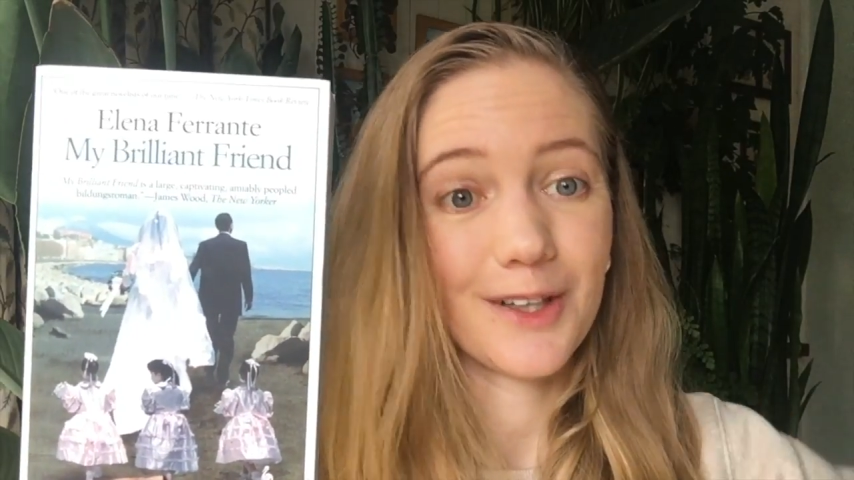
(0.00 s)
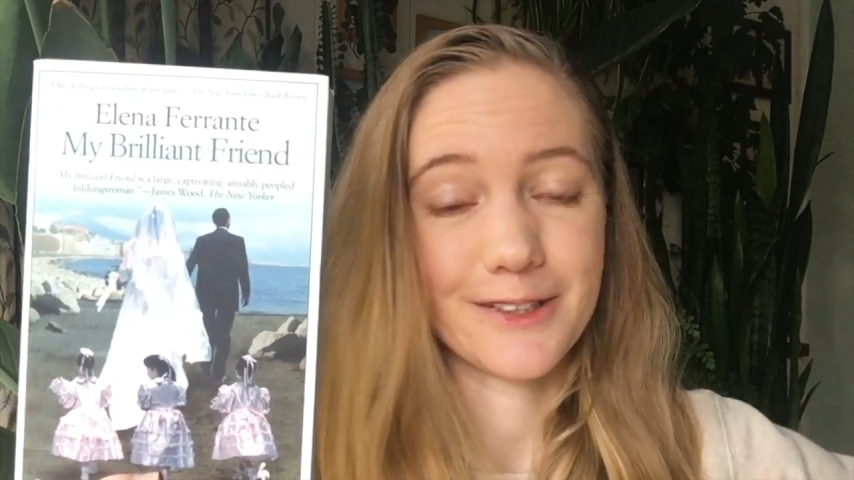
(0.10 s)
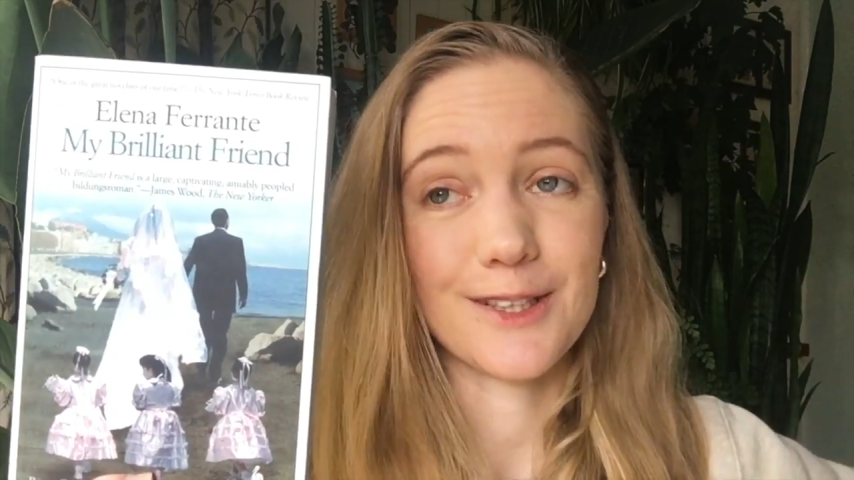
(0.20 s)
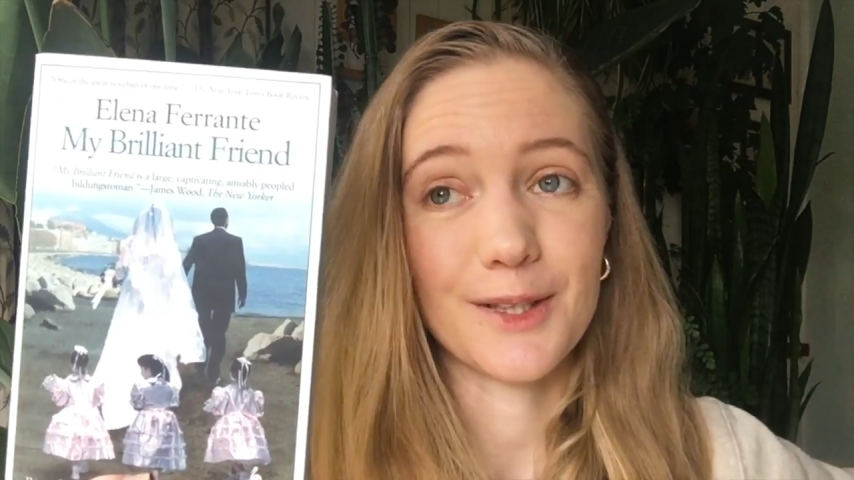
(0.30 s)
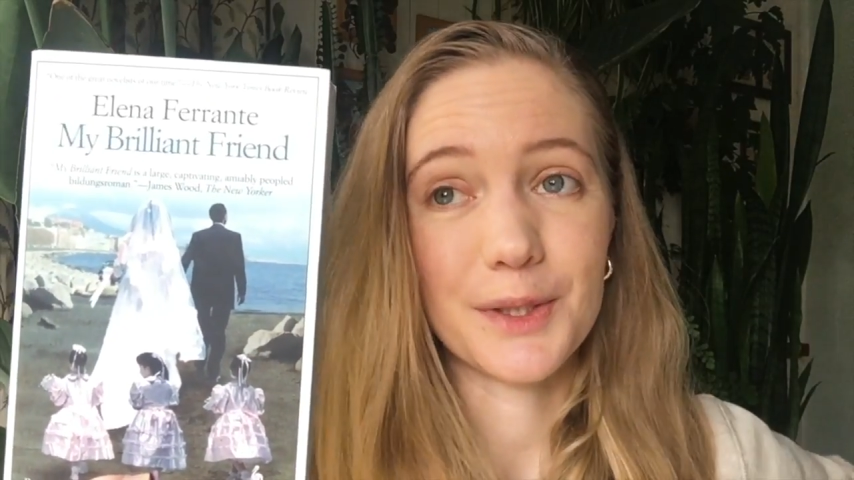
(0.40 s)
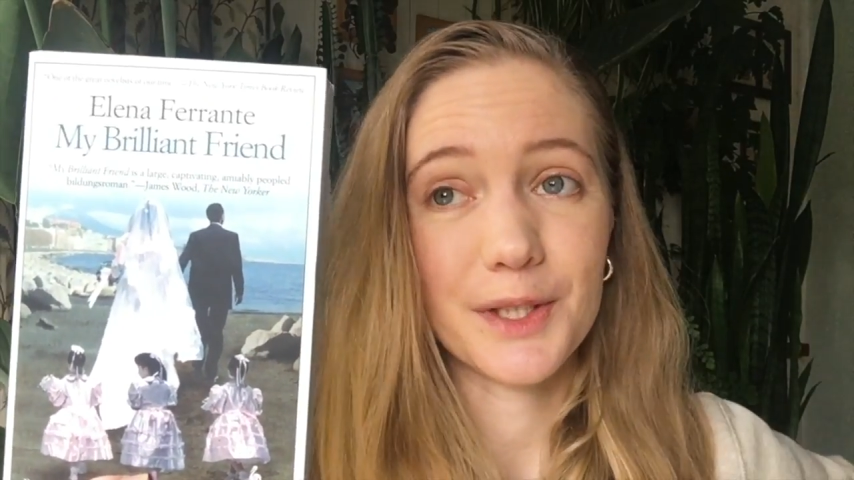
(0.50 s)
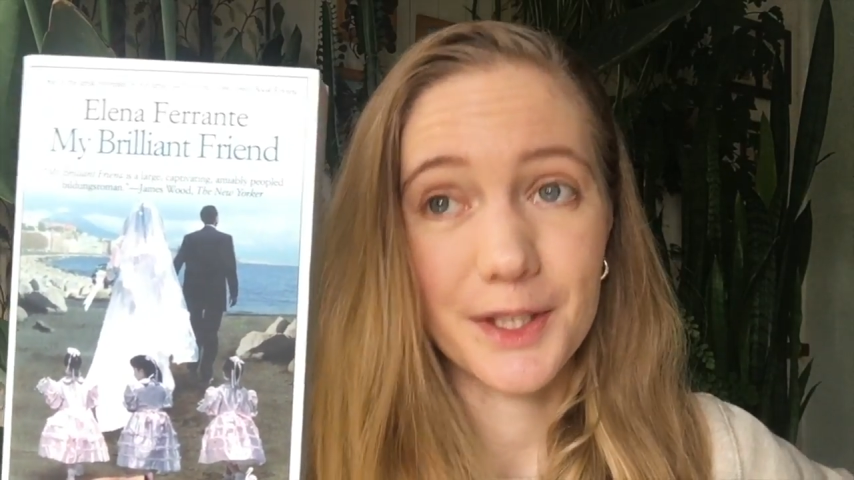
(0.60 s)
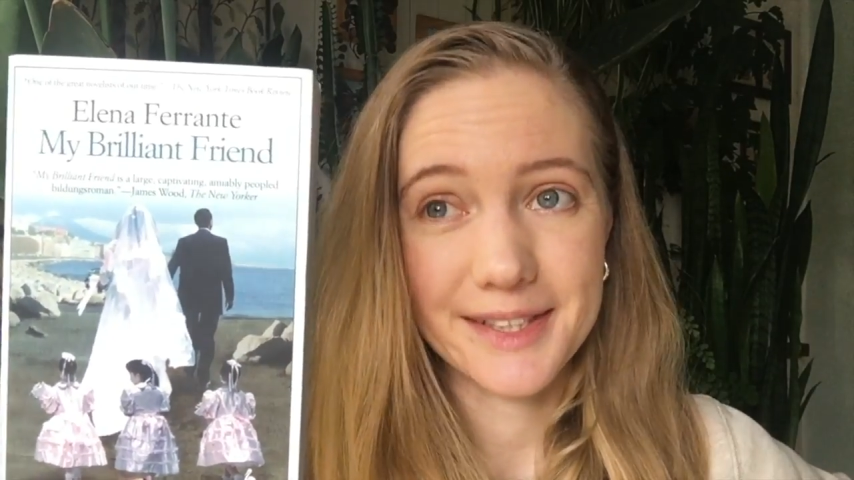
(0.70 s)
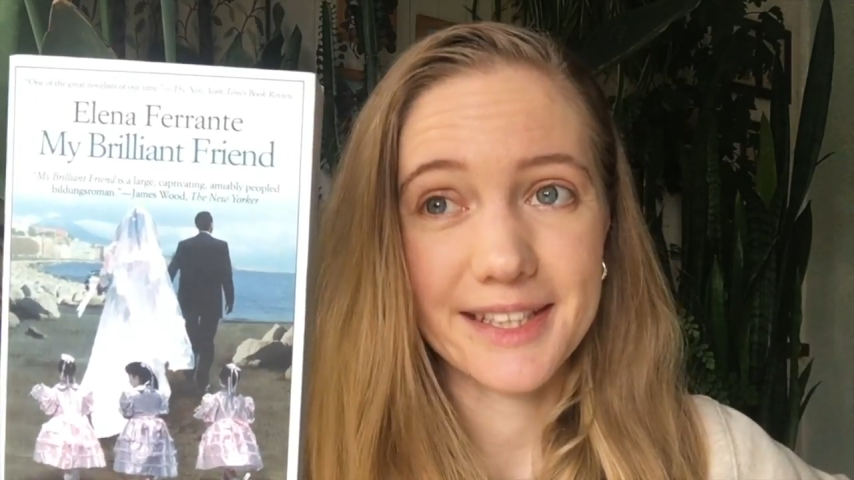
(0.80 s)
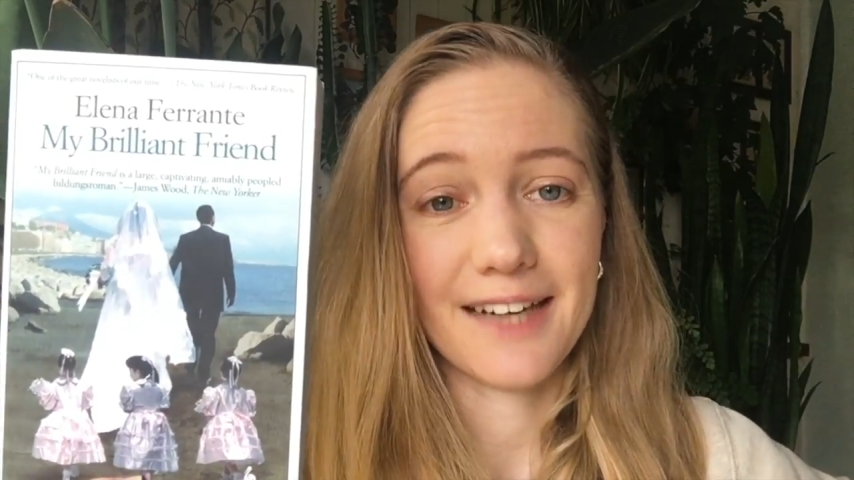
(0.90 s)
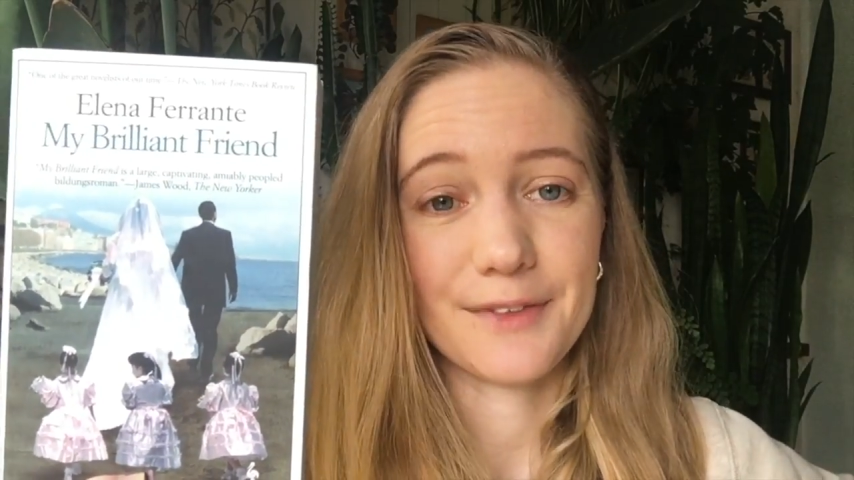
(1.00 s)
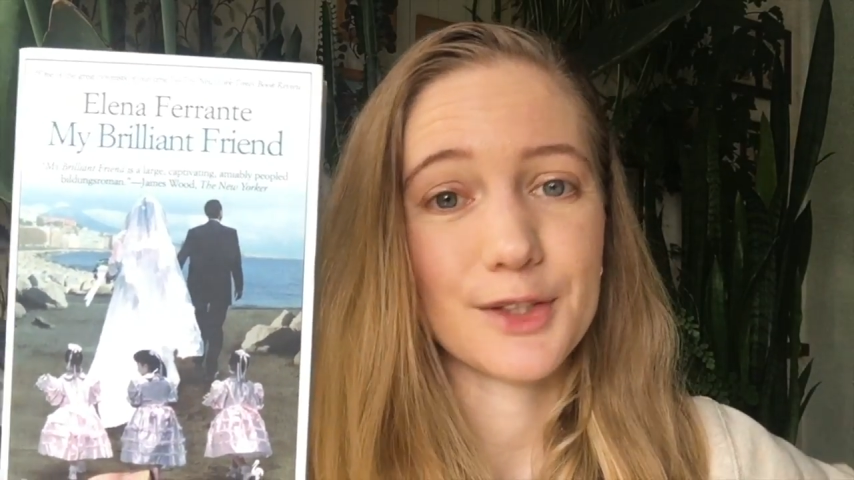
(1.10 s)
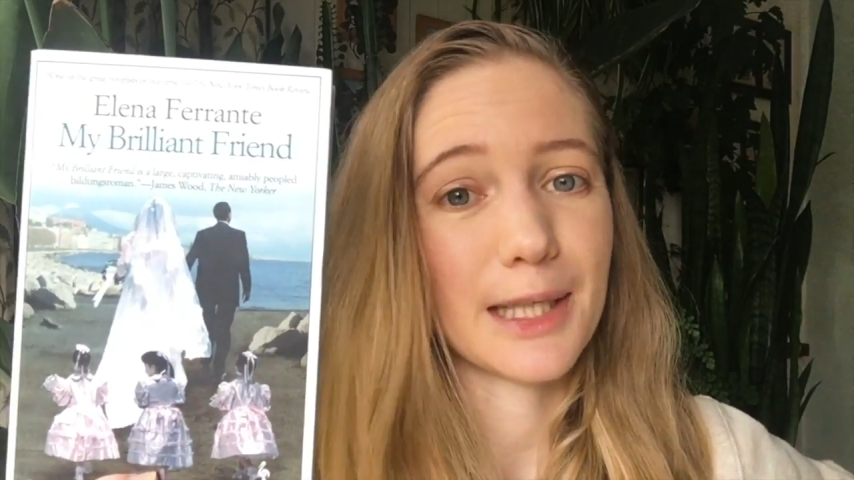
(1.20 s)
and so you're constantly having to